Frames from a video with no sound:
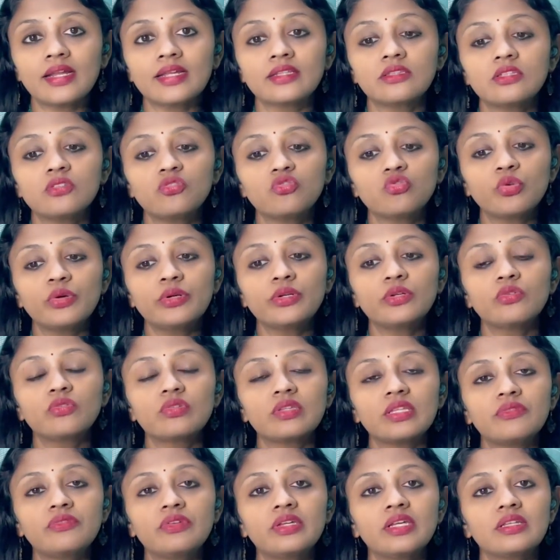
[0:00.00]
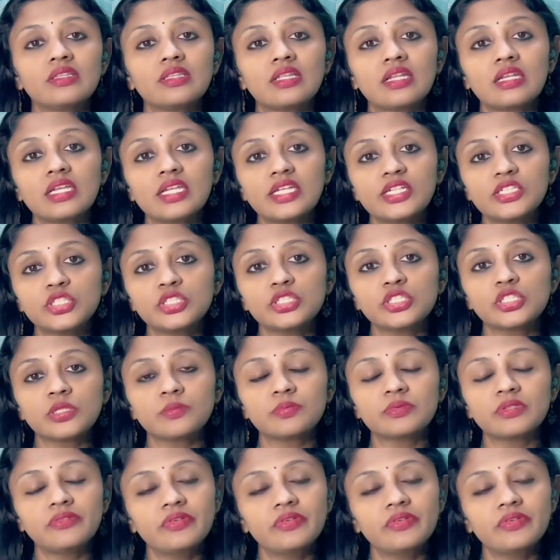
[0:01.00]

and this is going to sever the relationship,